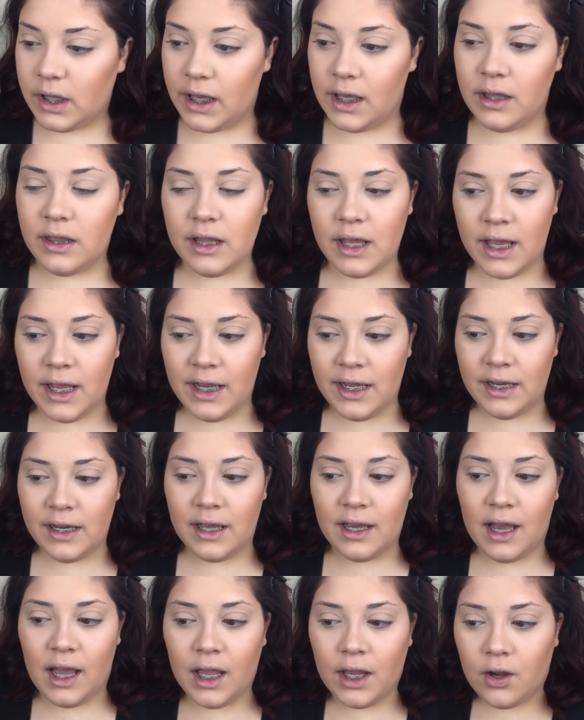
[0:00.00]
And then
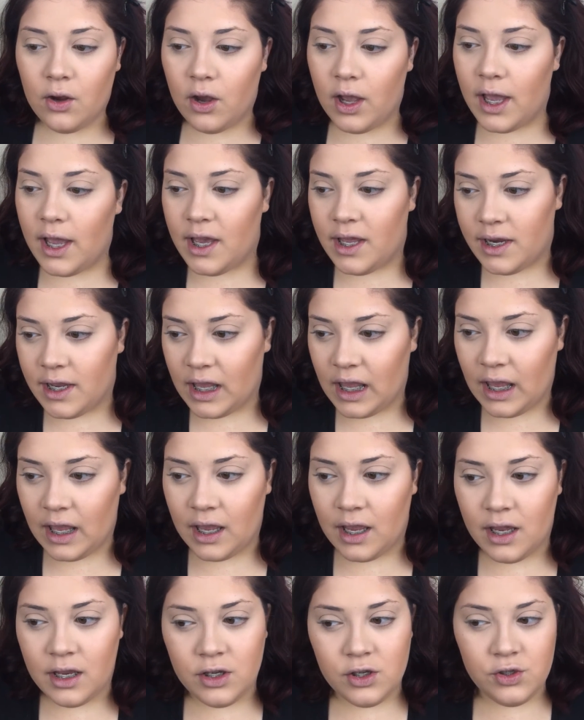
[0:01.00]
I go ahead
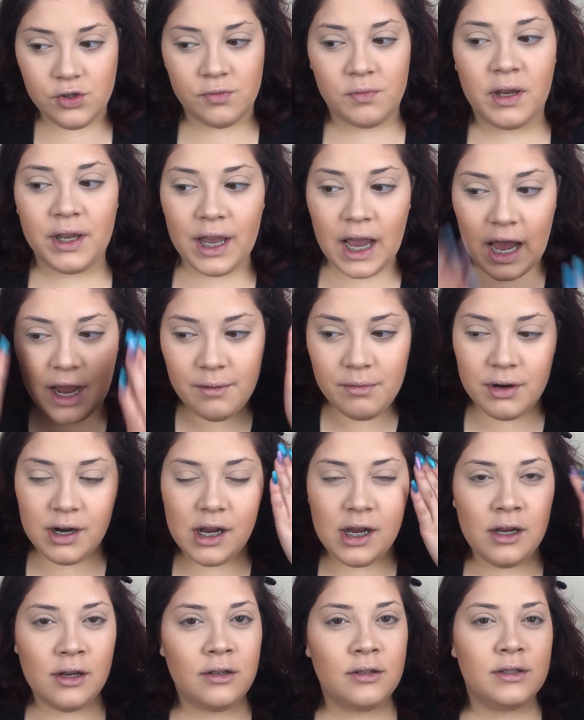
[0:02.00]
and do my
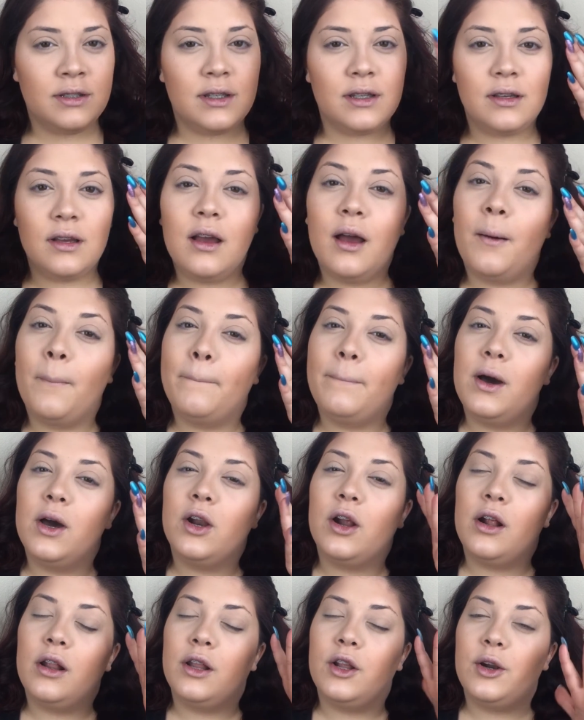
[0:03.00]
eyebrows, put
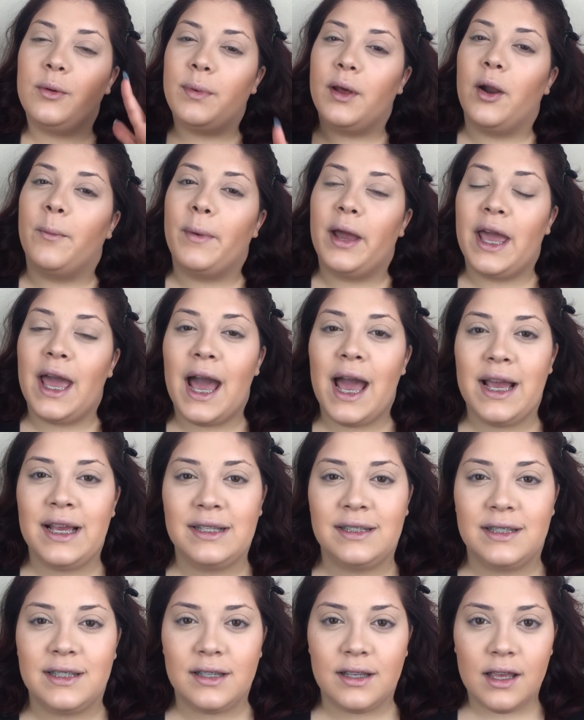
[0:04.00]
on a little bit on my
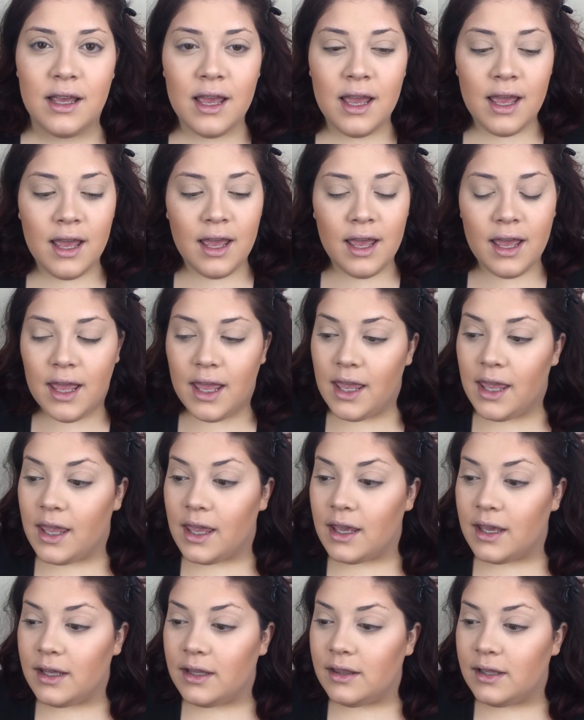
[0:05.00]
eyes,
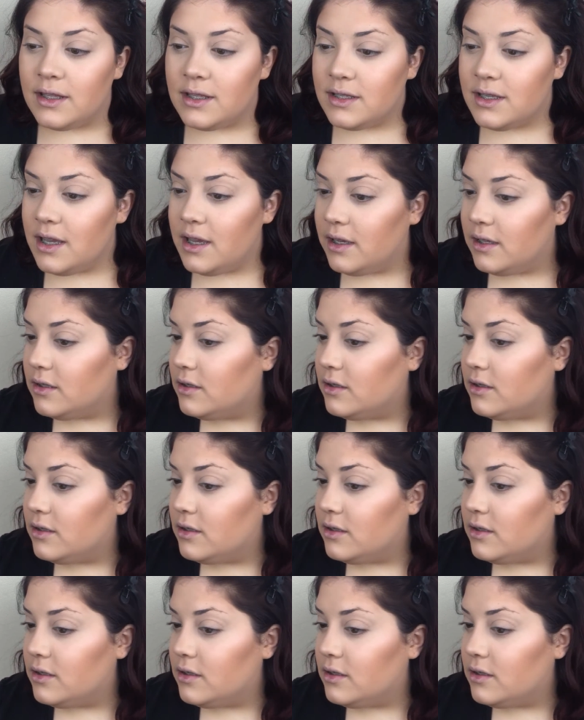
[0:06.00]
and that's it.